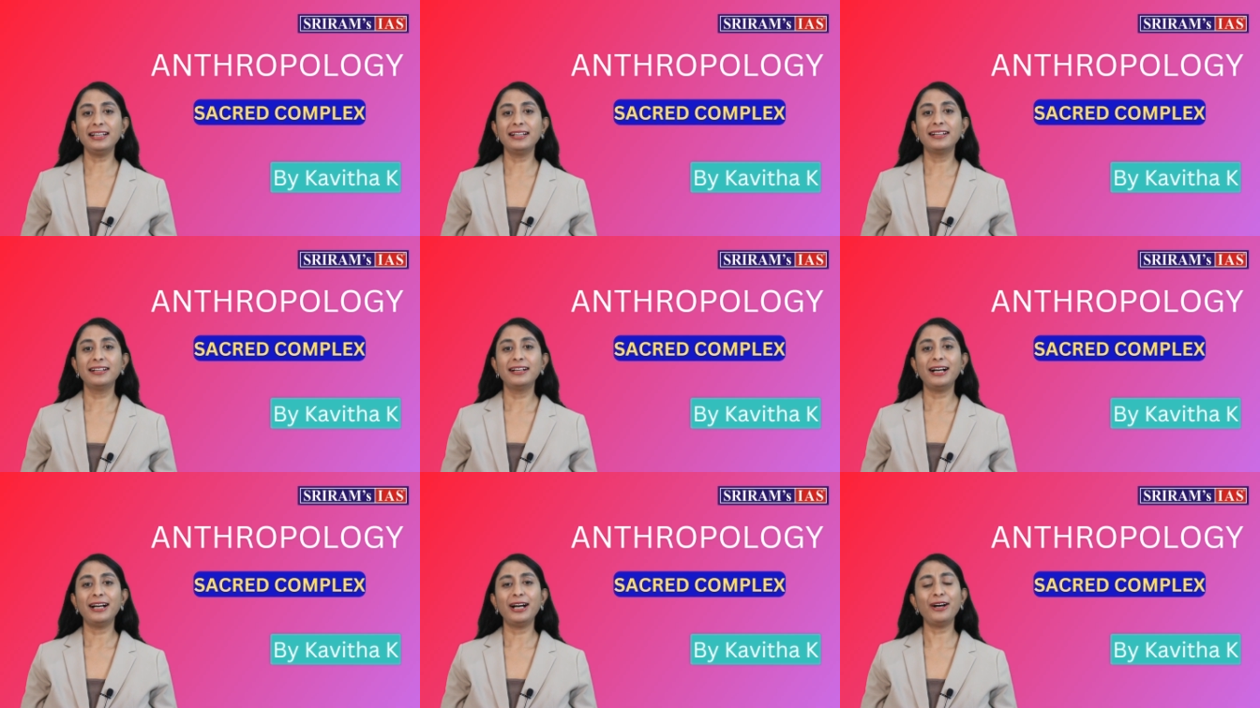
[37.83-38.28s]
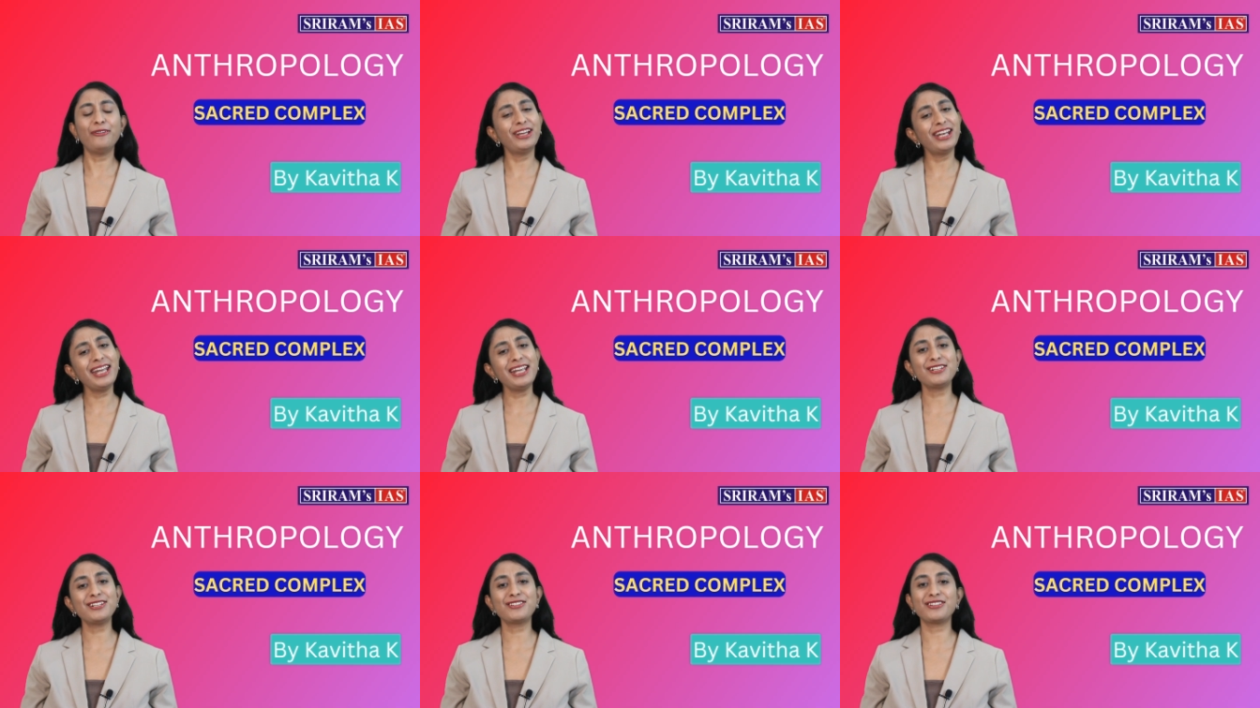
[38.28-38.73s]
a very
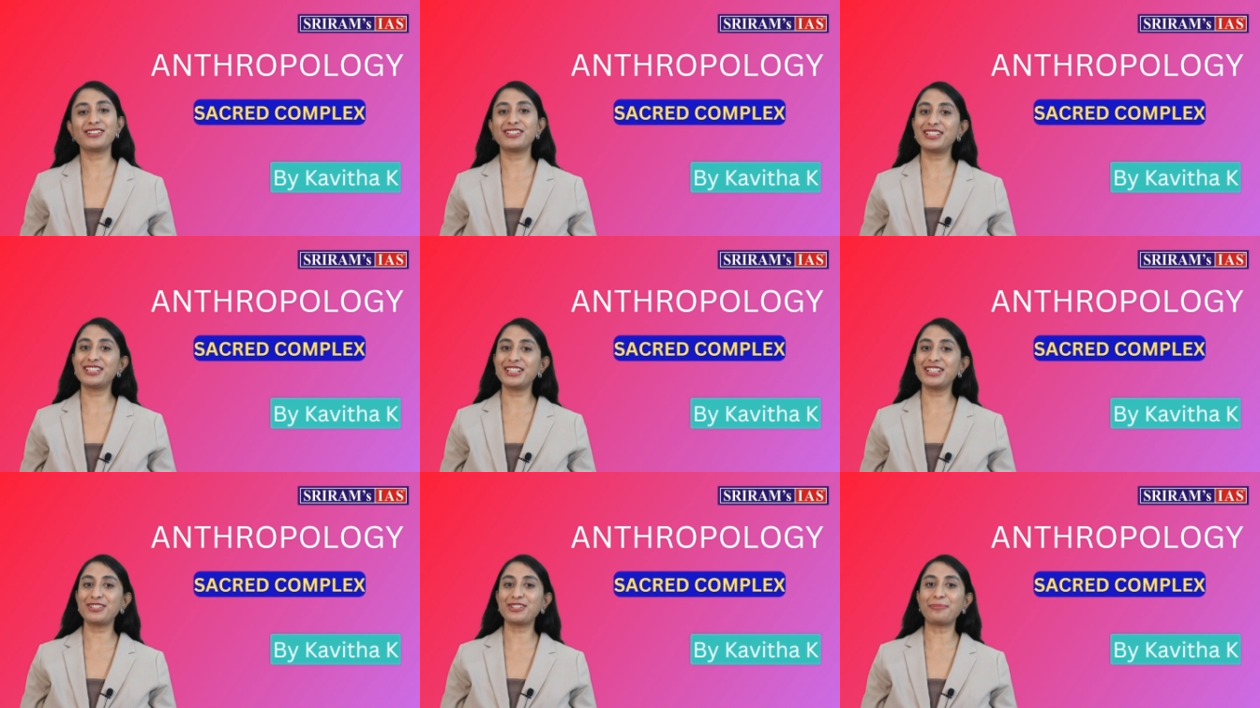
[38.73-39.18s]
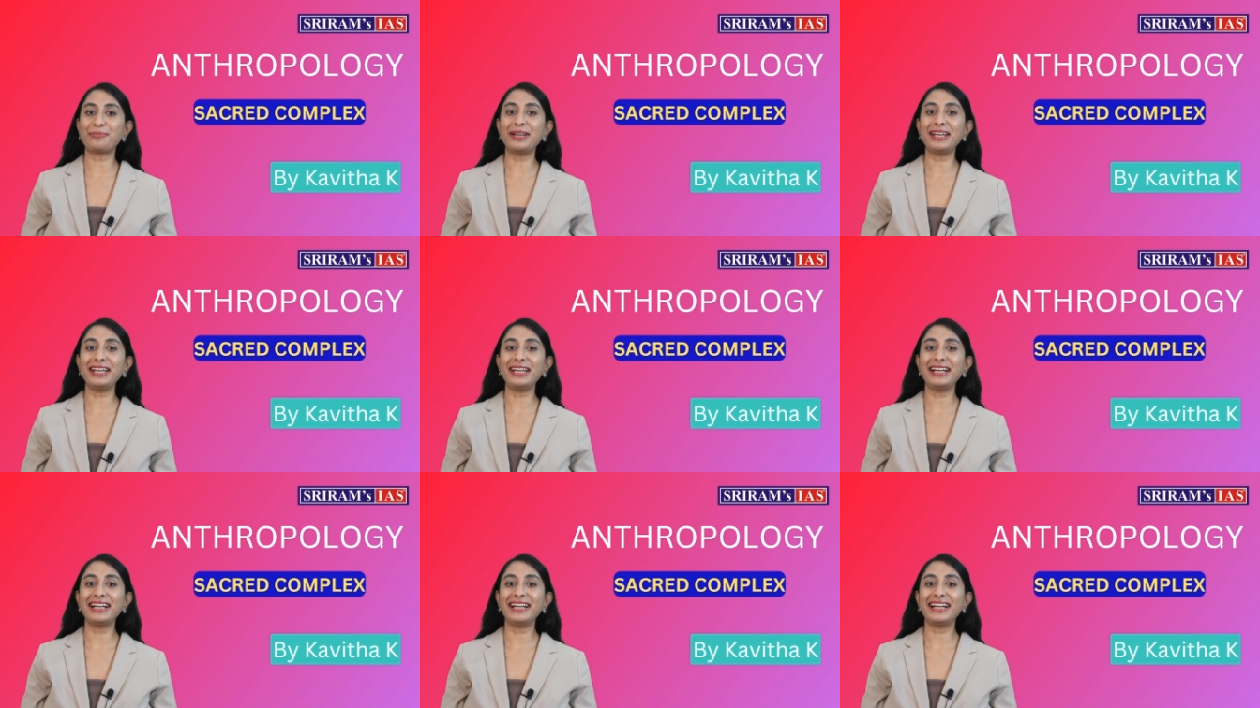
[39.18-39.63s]
interesting topic
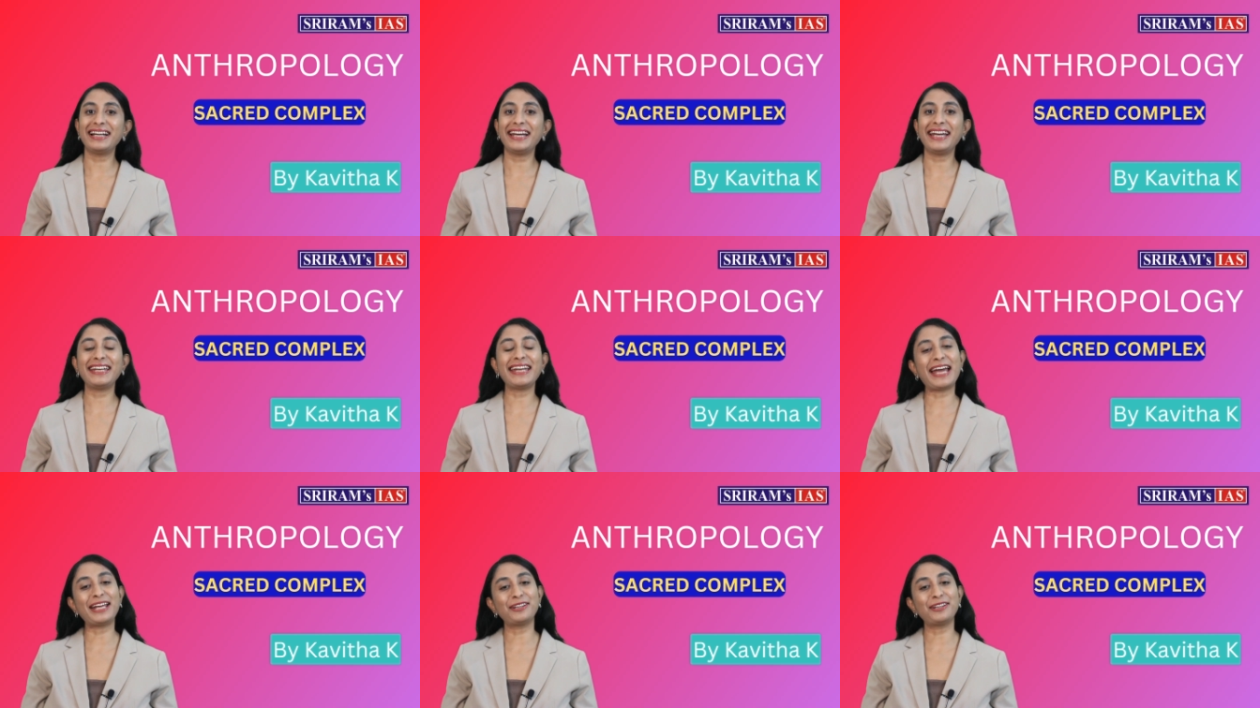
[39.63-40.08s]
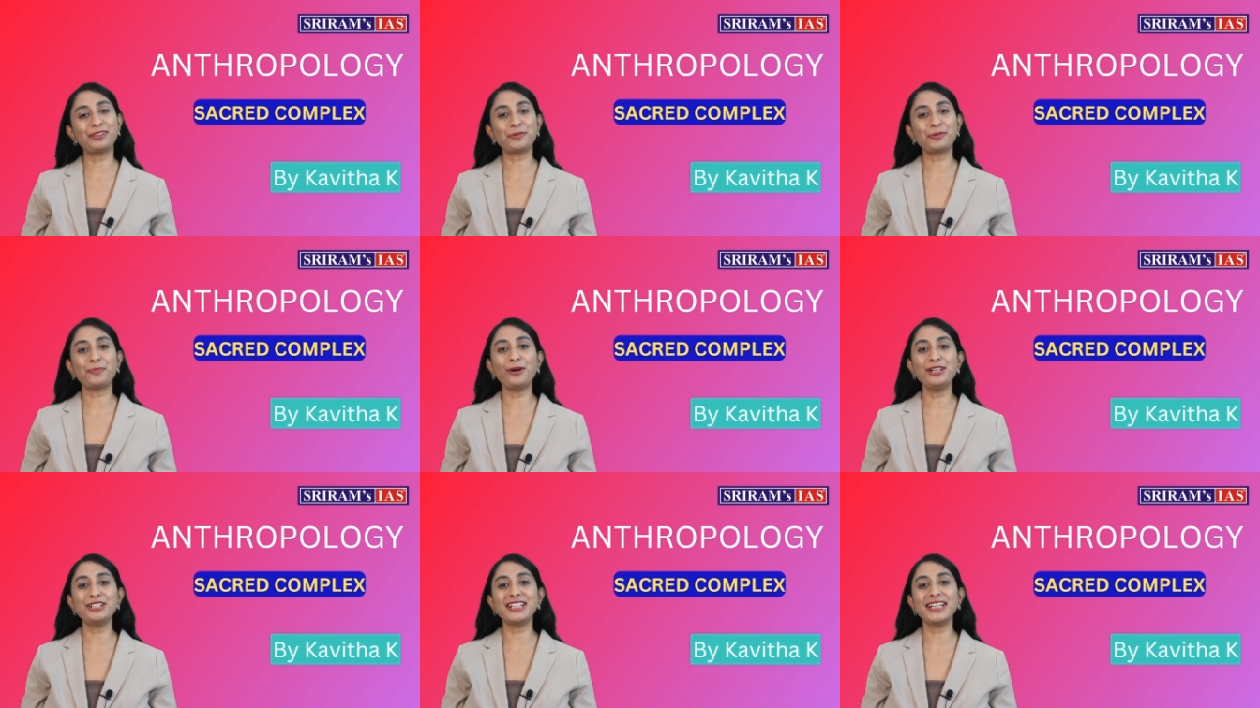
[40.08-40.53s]
in
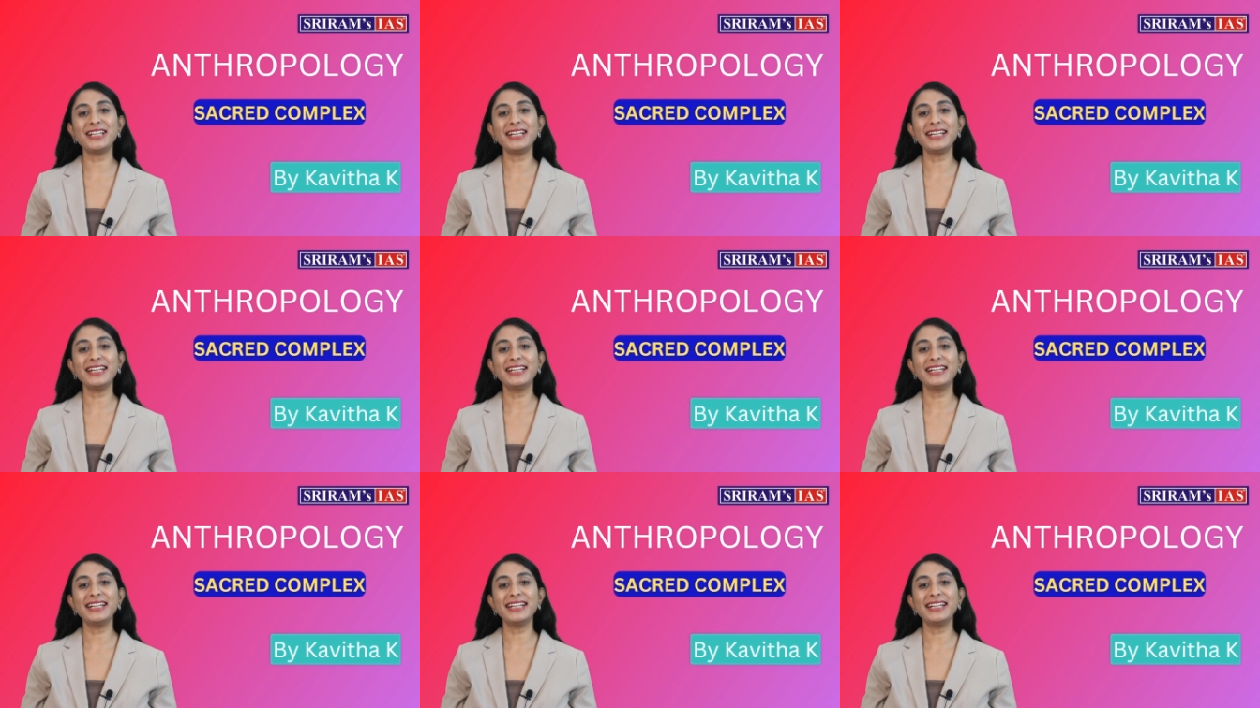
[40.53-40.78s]
anthropology,